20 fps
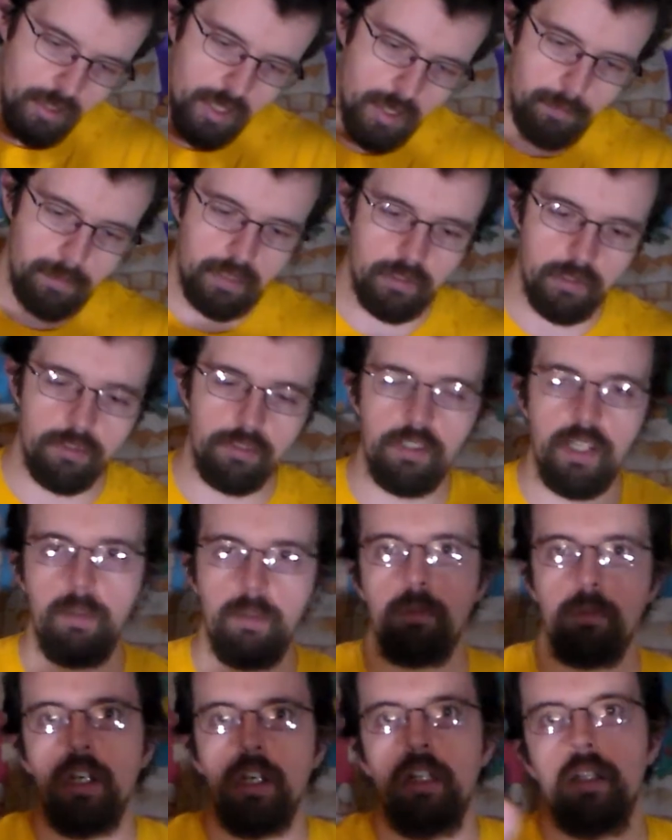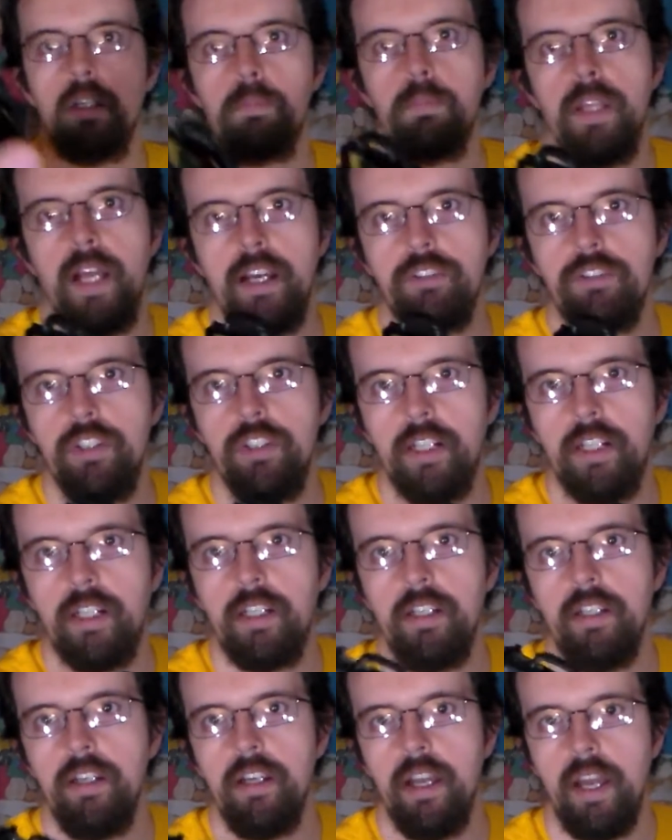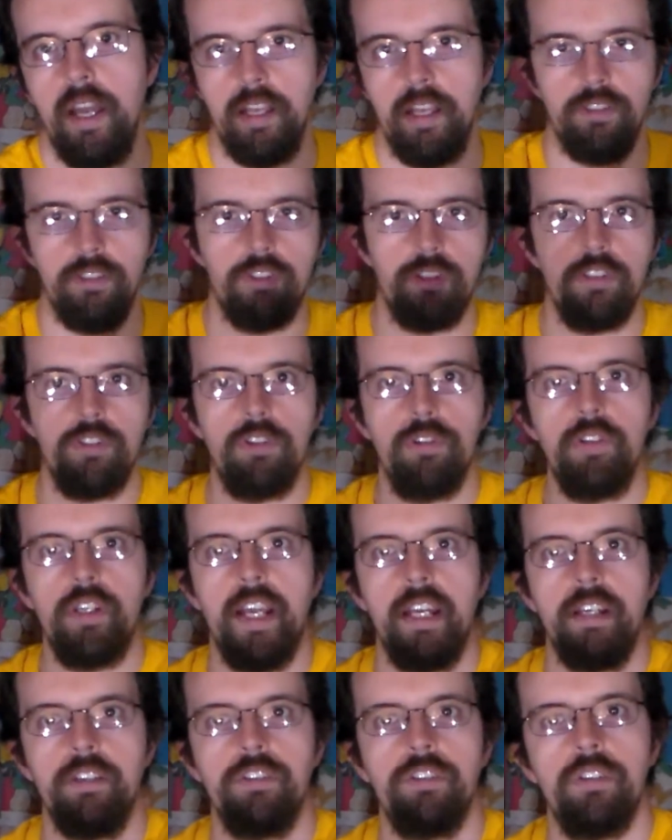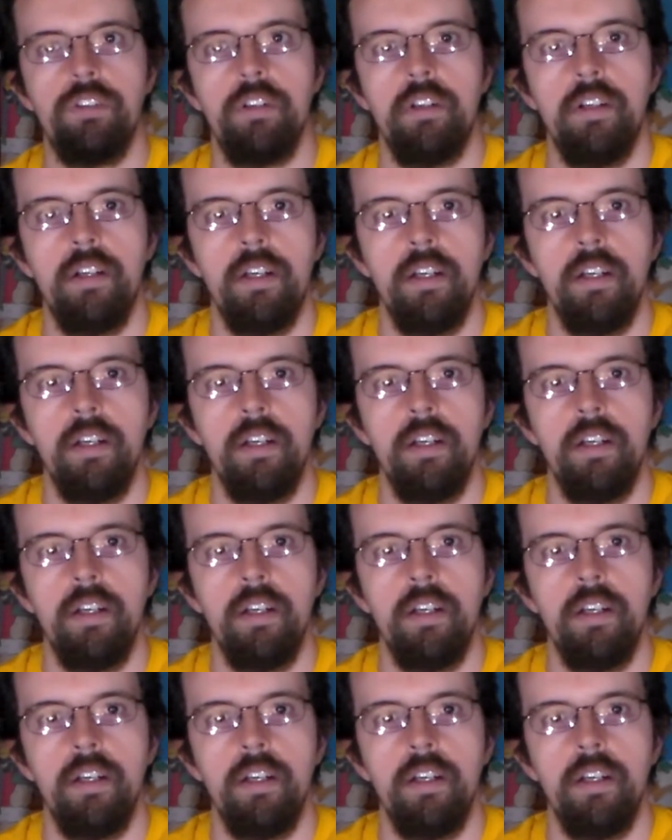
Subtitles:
I mean the same color plastic as the suitcase.